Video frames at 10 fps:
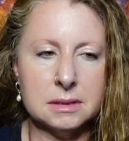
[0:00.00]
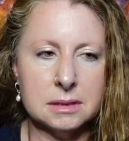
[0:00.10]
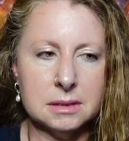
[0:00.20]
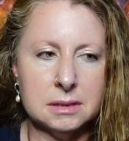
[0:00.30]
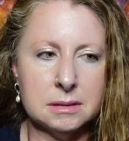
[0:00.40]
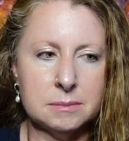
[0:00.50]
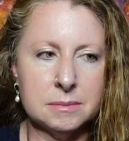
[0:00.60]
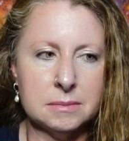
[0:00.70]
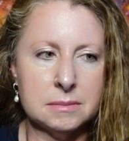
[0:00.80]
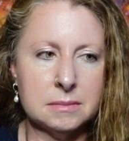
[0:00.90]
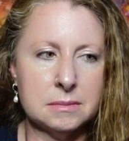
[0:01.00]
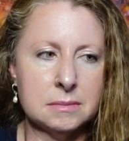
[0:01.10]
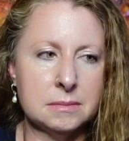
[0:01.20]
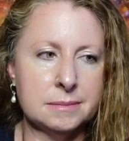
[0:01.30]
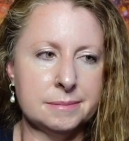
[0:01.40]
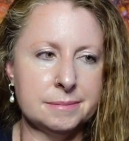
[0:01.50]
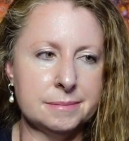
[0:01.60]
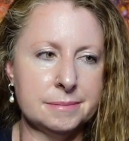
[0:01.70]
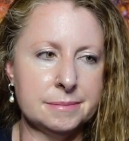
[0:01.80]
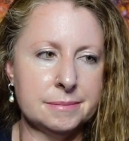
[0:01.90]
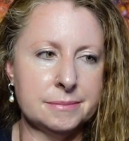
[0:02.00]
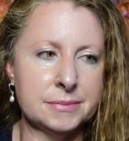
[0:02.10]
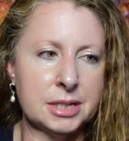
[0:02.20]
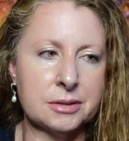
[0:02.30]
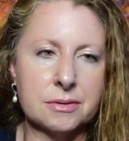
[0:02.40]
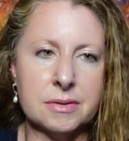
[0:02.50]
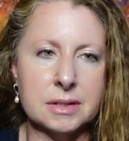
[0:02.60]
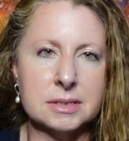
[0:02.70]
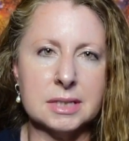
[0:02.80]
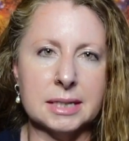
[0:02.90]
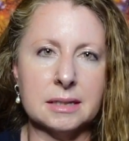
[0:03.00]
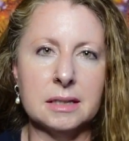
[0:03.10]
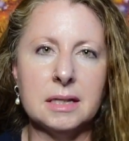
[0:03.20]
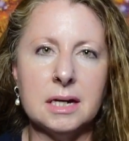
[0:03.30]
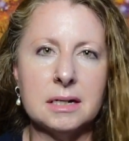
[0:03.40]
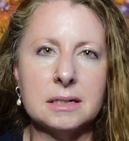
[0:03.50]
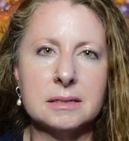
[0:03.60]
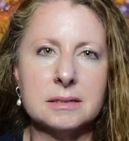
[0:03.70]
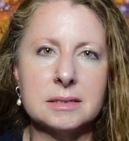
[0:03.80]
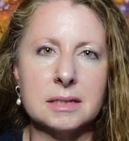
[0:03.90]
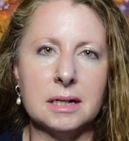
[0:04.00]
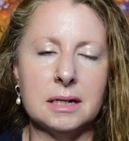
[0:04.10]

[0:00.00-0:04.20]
Um, other things like the lungs